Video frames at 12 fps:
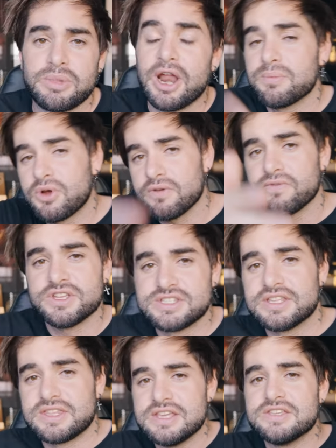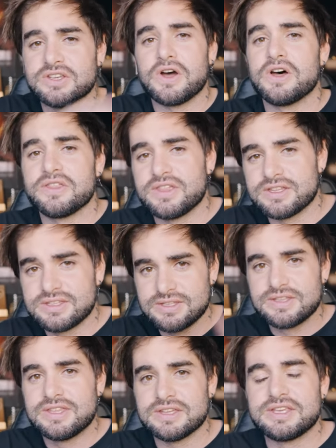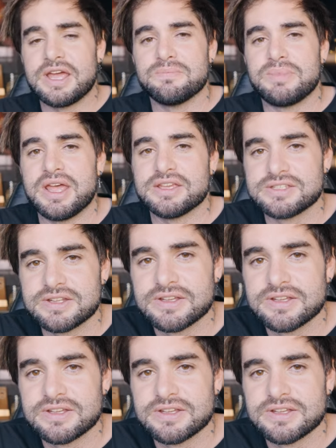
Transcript: But I'm convinced that these are the, the 10 best.